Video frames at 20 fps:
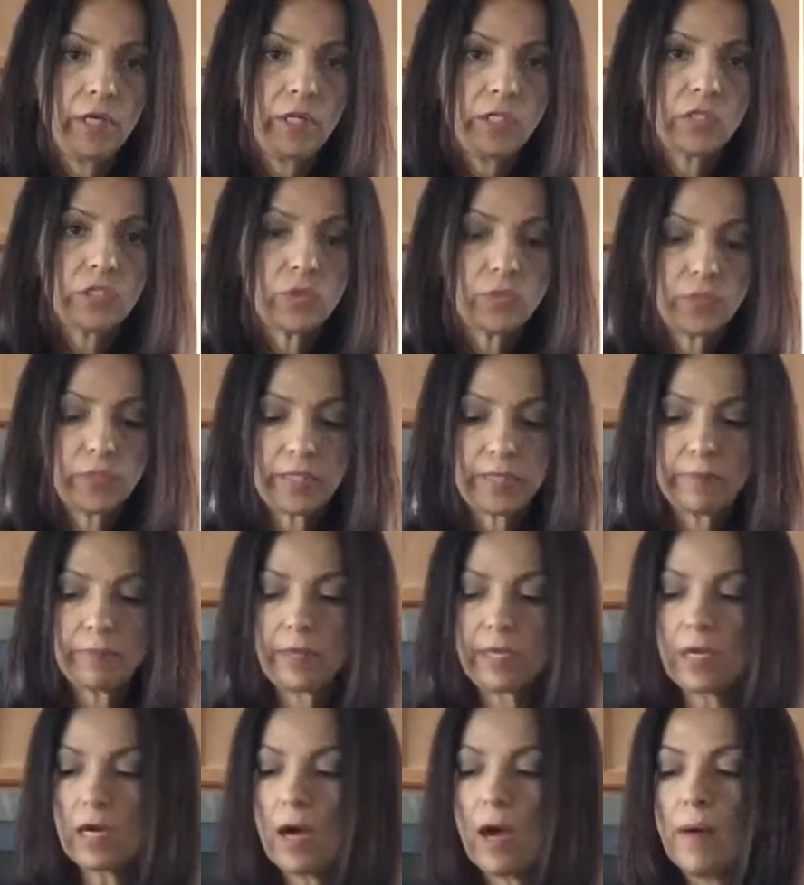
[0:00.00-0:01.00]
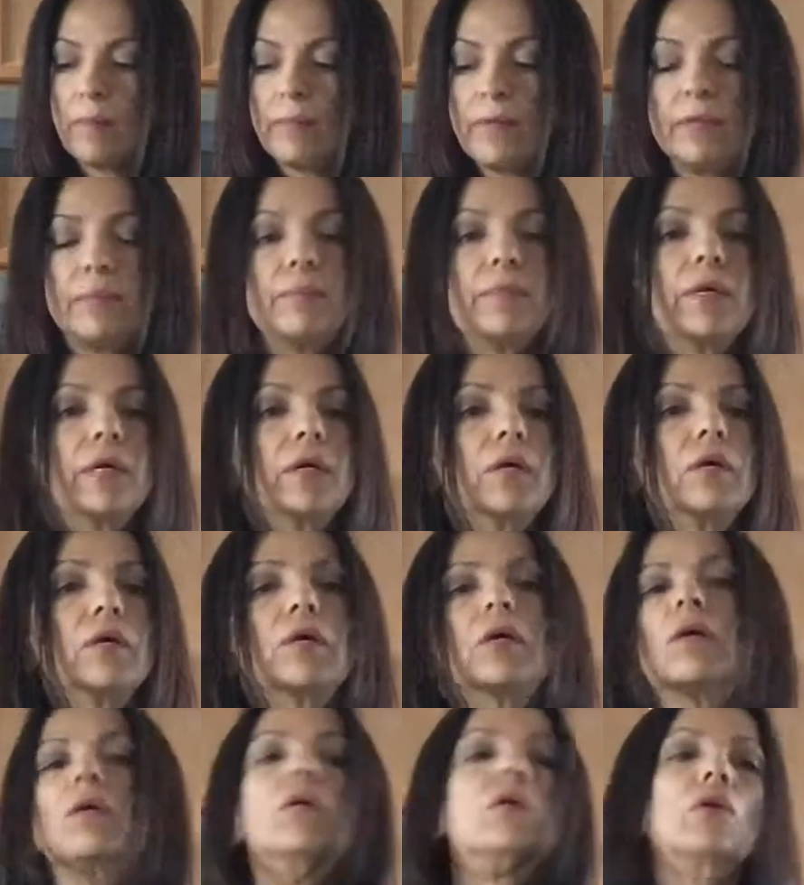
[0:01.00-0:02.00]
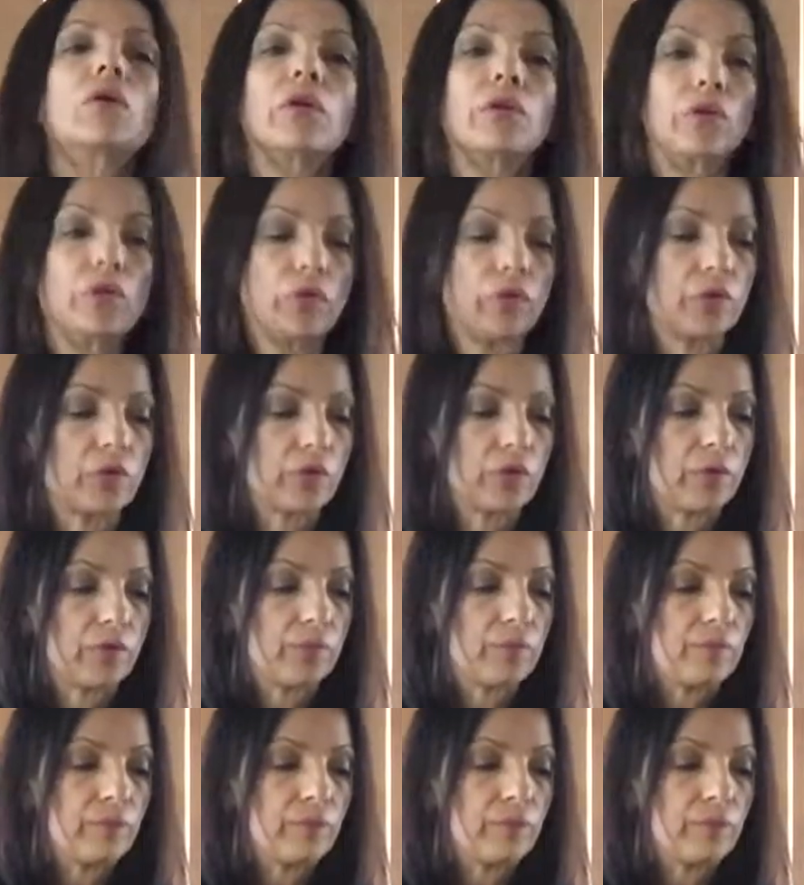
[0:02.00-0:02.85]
So when I make almond milk or yogurt,